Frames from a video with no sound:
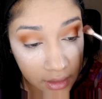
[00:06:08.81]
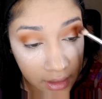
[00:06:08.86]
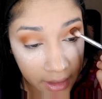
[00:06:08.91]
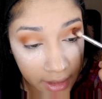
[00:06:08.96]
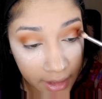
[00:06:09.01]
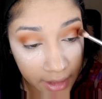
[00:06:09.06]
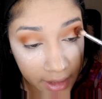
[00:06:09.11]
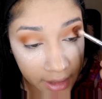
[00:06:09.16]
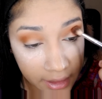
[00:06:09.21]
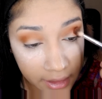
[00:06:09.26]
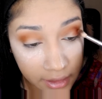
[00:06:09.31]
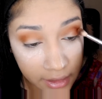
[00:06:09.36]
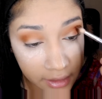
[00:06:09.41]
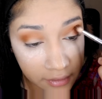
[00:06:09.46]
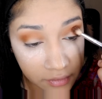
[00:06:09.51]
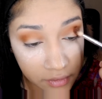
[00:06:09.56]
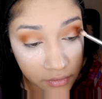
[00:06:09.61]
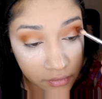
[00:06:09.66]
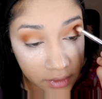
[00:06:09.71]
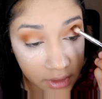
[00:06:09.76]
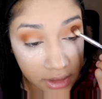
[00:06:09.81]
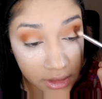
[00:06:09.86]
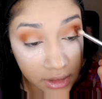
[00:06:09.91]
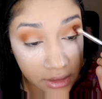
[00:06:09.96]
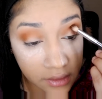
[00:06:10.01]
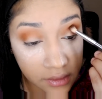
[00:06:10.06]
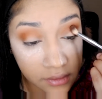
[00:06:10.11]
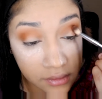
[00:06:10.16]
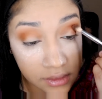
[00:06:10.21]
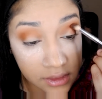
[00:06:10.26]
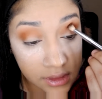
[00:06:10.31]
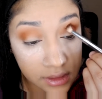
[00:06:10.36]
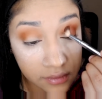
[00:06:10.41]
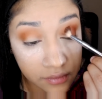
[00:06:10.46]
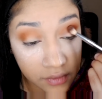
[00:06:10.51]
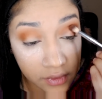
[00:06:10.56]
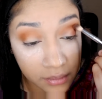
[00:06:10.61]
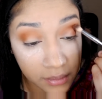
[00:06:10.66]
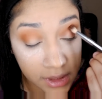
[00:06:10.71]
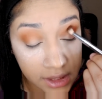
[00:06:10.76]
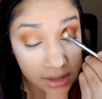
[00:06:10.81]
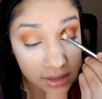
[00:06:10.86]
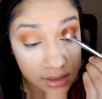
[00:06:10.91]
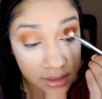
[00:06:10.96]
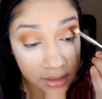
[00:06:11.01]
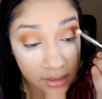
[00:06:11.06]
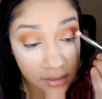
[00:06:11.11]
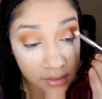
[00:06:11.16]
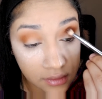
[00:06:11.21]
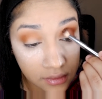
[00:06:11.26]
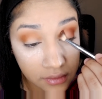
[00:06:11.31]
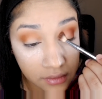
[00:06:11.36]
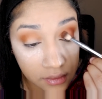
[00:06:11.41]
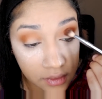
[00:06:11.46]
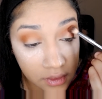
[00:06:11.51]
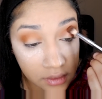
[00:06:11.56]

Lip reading: I hadn't even really used it for myself.